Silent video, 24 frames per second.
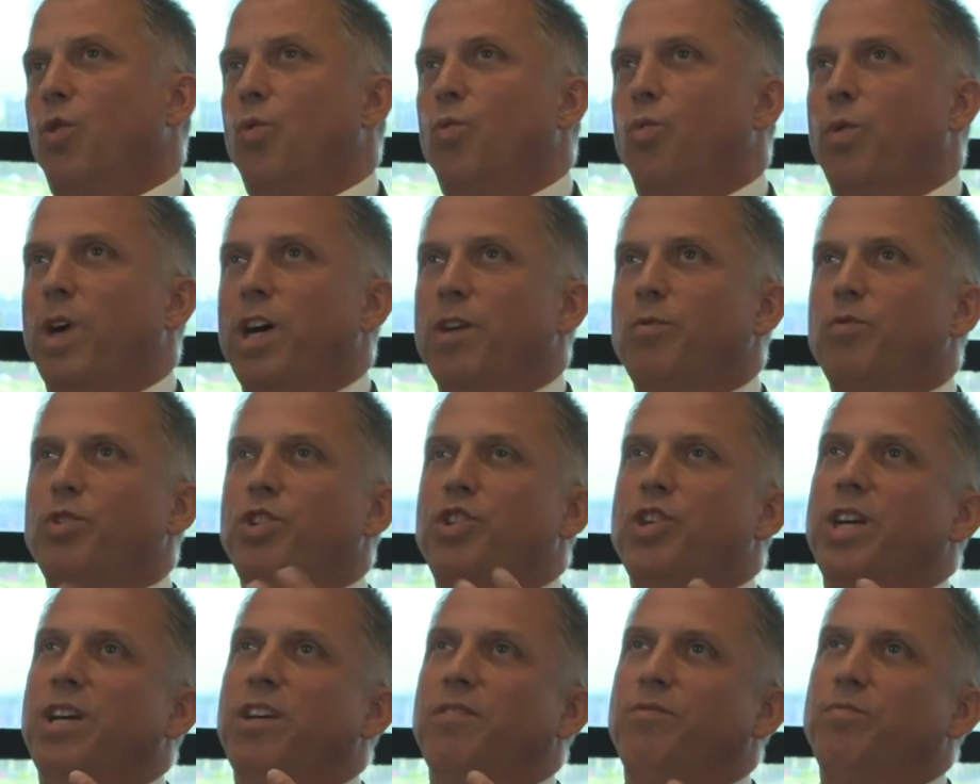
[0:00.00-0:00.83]
Why would
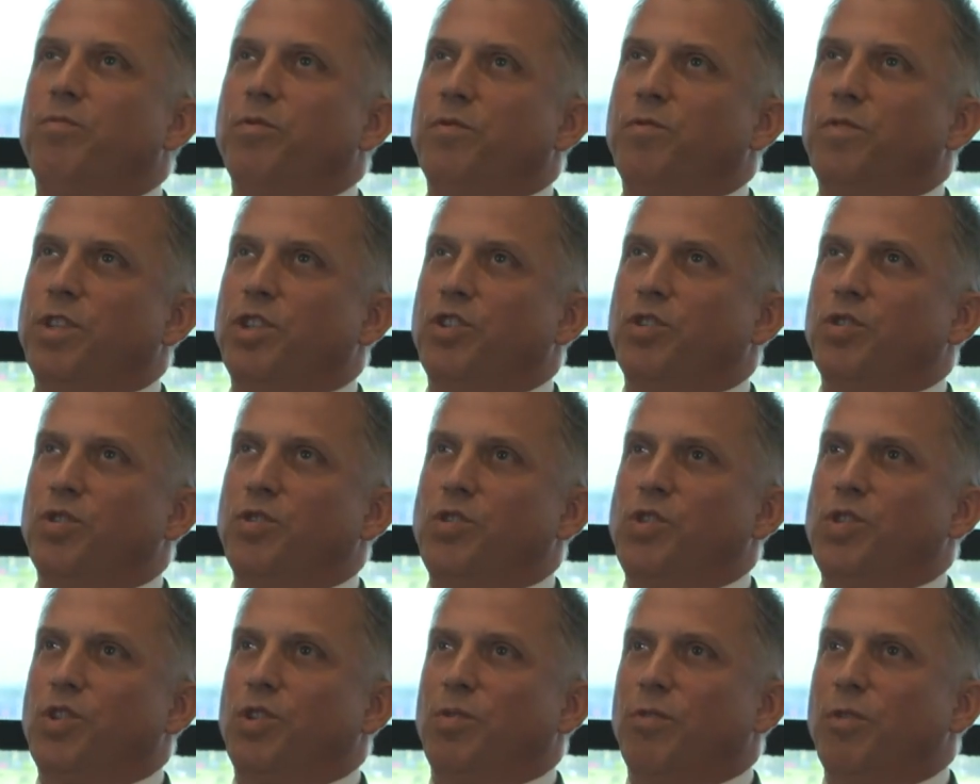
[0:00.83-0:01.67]
you have provisional
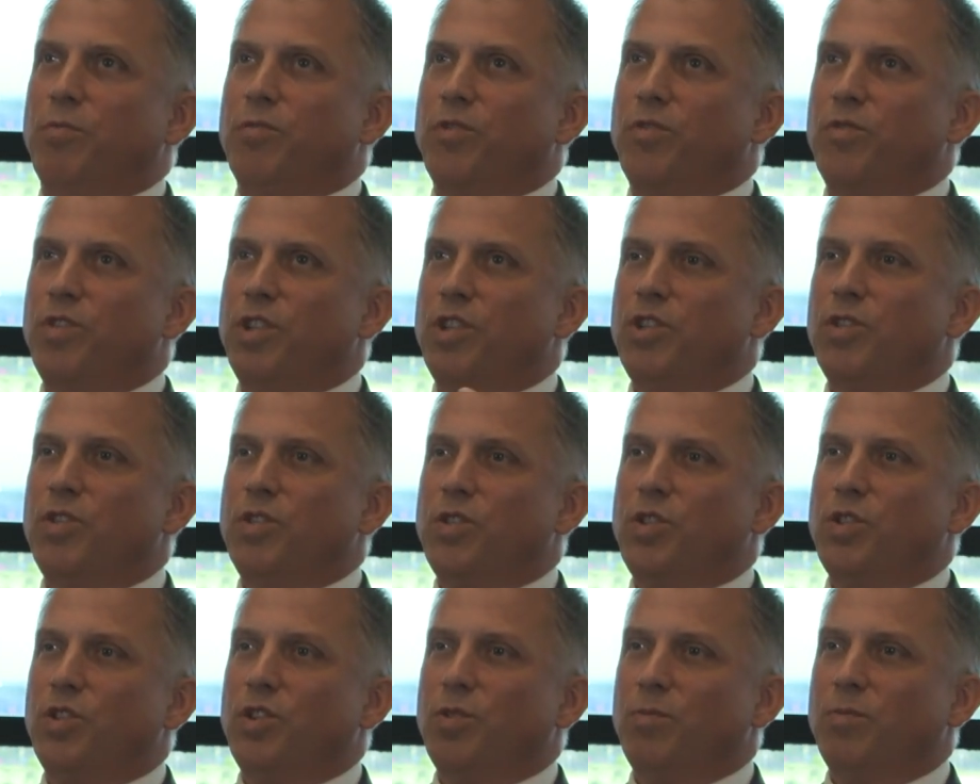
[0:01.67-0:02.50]
sum? A provisional
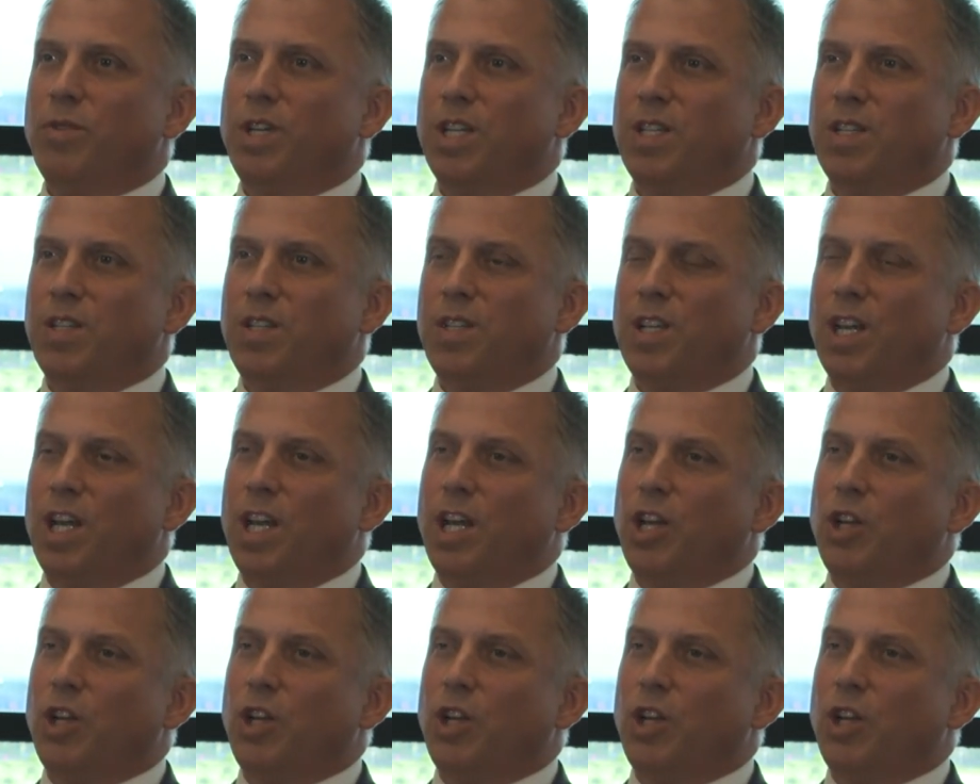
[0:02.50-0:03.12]
sum is